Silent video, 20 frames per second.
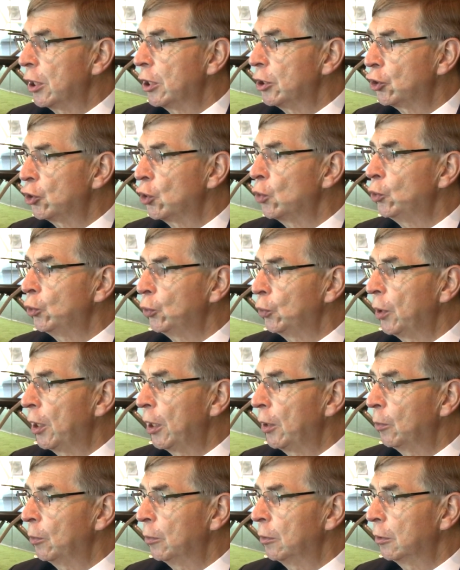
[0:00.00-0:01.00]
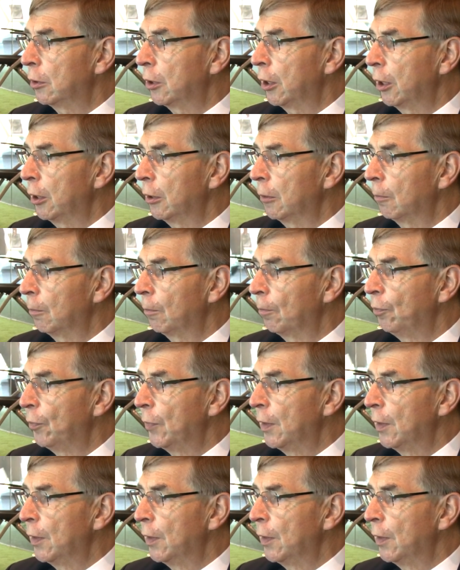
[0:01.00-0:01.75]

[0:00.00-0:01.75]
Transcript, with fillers: like social networking. That's right.